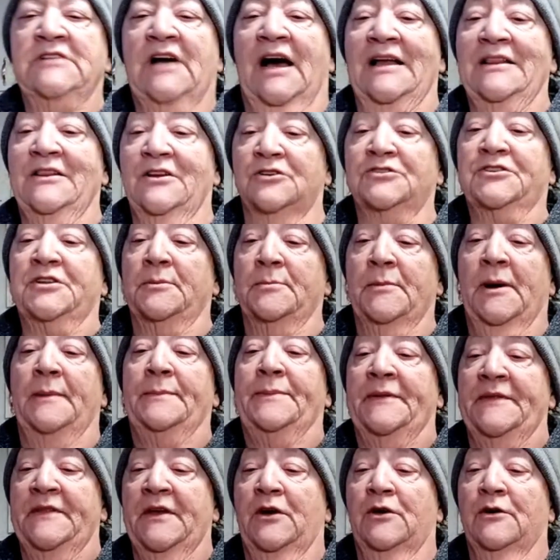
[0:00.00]
I looked them
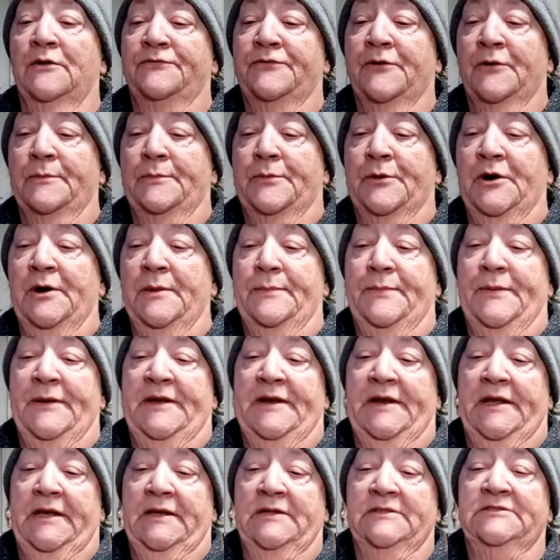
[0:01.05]
up and they go for a pretty
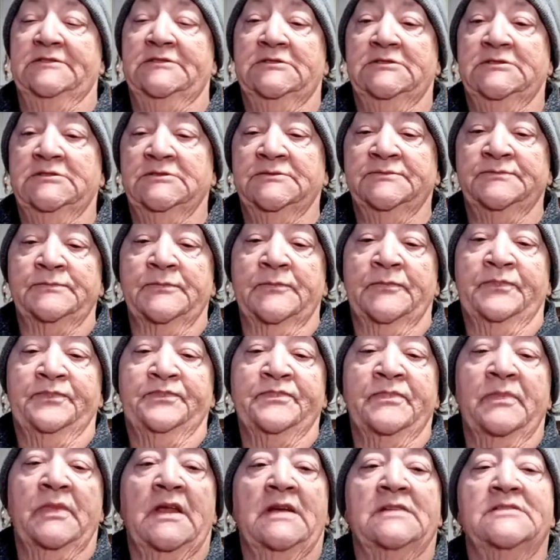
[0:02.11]
penny.
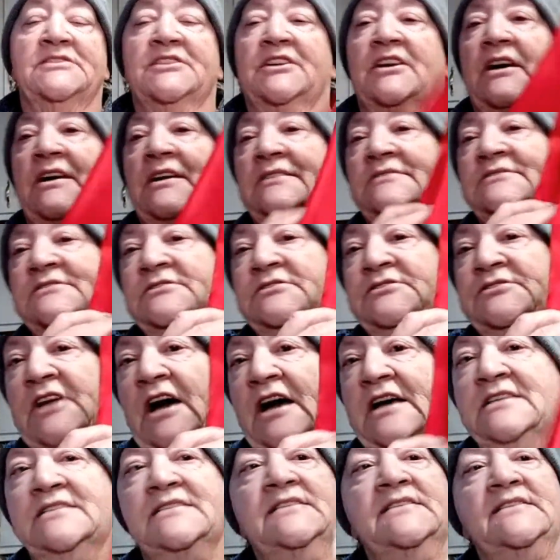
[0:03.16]
It's got a
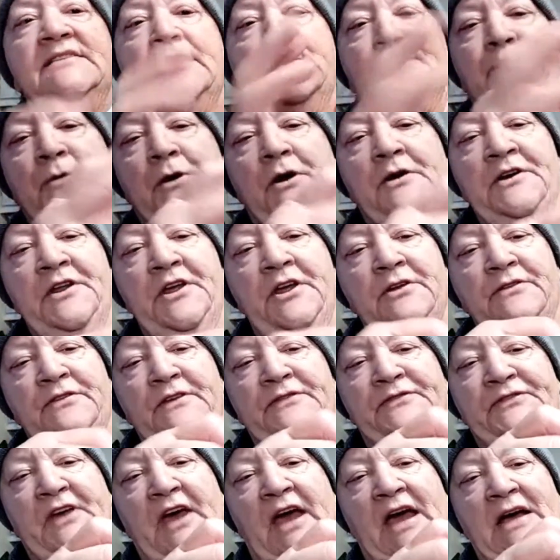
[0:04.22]
nice zipper on here,
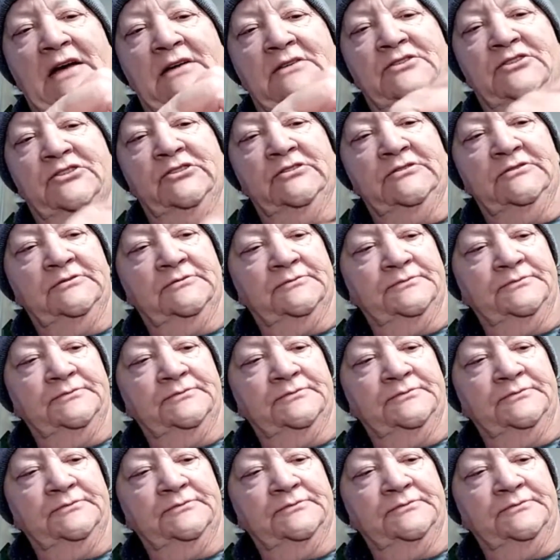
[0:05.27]
the tags.